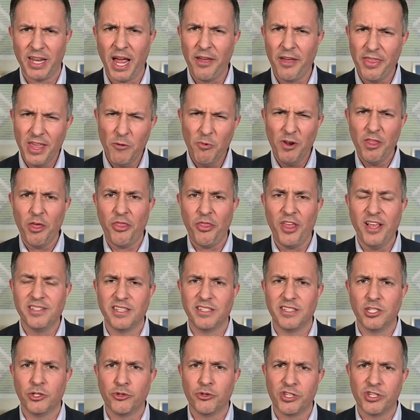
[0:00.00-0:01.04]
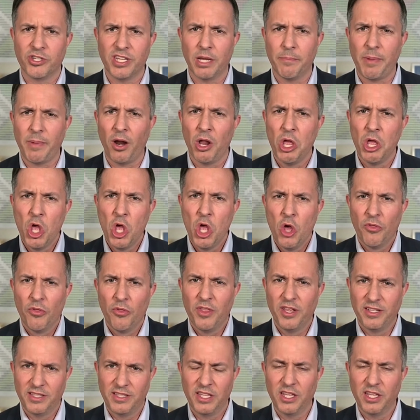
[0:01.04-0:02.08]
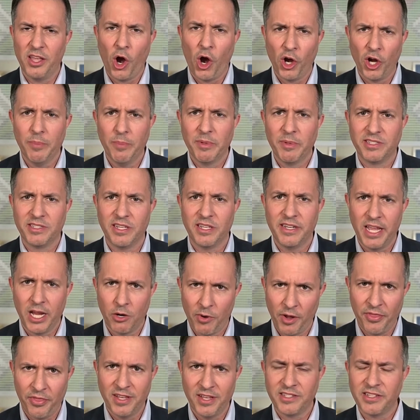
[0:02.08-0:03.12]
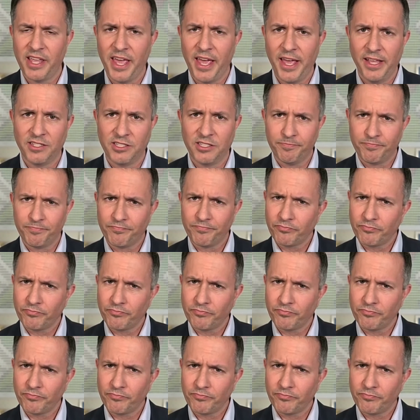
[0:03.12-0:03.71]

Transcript: I think one of the things that's interesting about the arguments today around this case